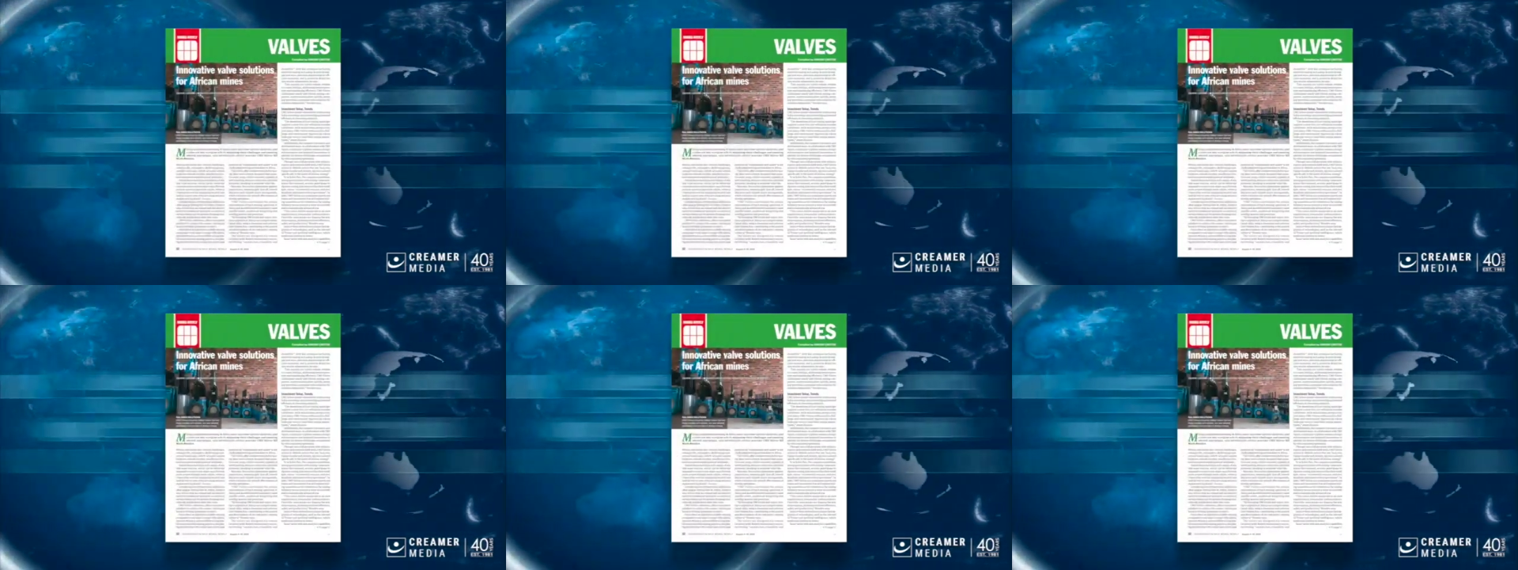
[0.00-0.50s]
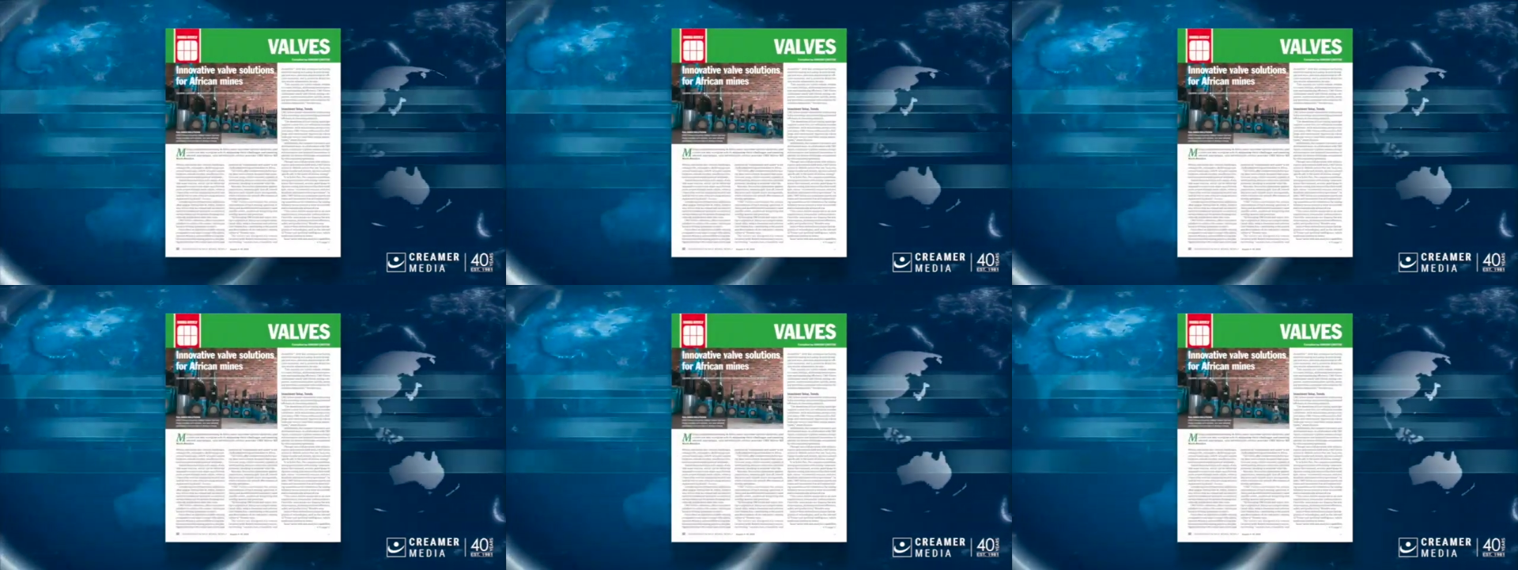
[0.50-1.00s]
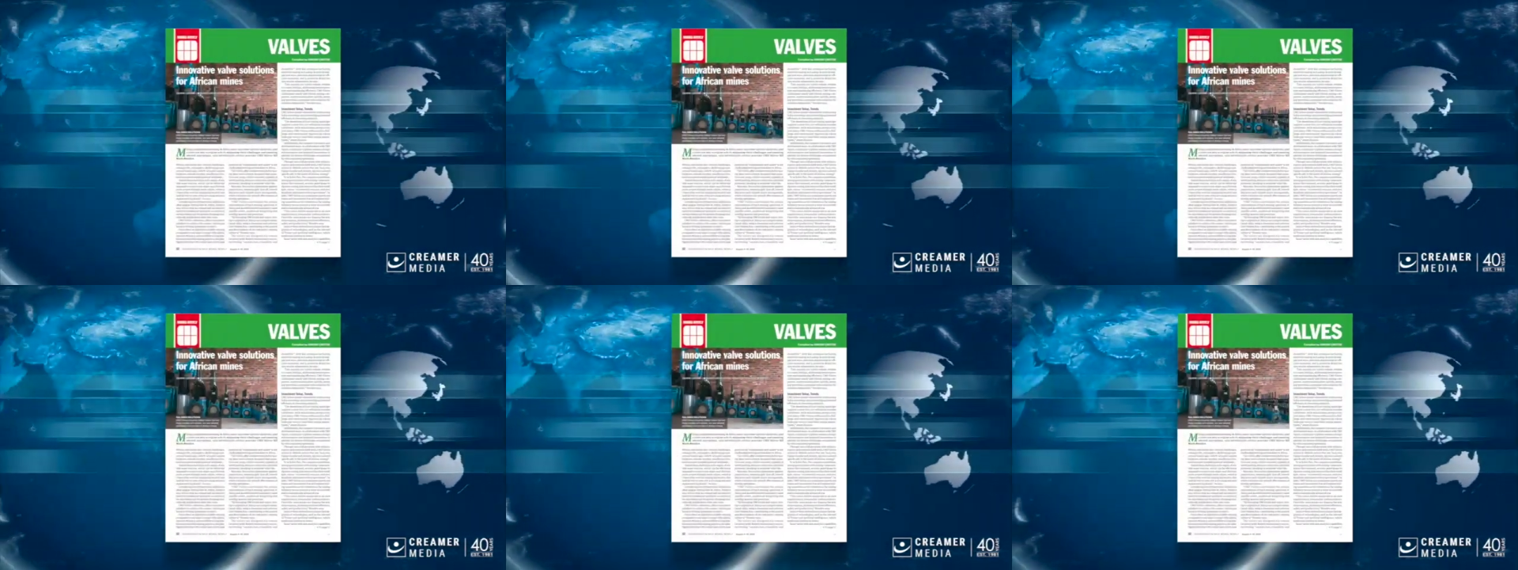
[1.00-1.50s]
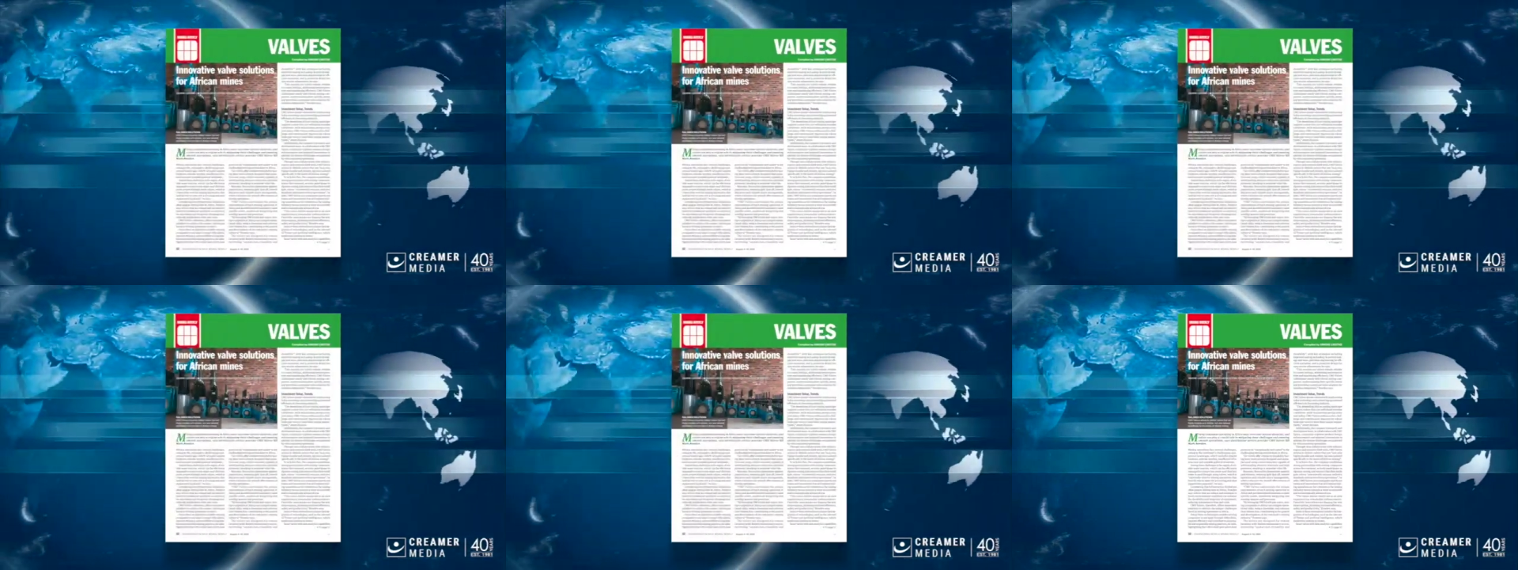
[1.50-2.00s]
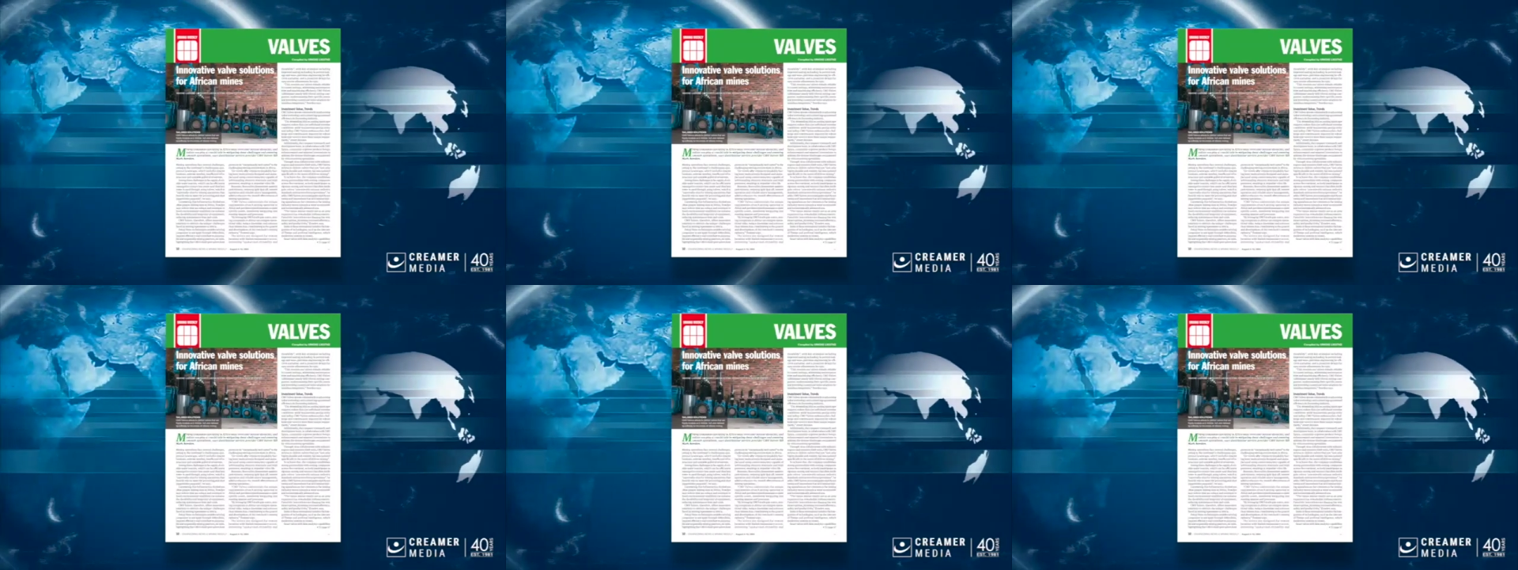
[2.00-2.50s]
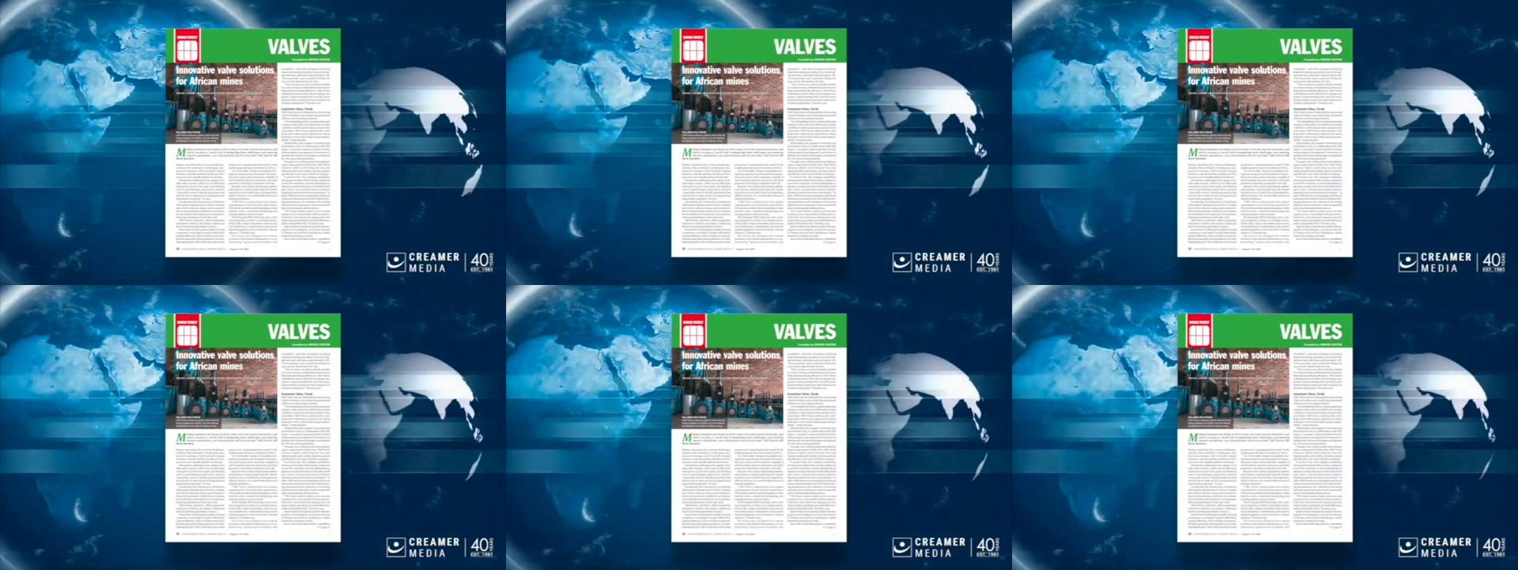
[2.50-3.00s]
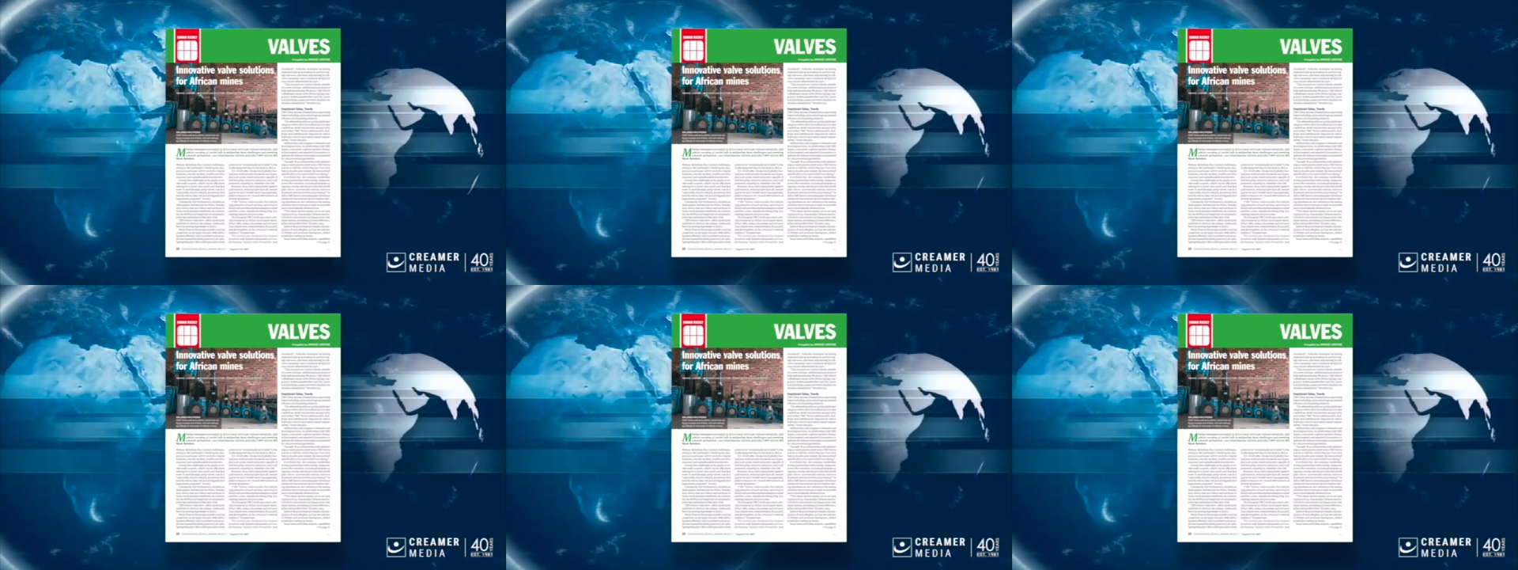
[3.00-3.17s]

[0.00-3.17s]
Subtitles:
No face is visible, so there are no lips to read.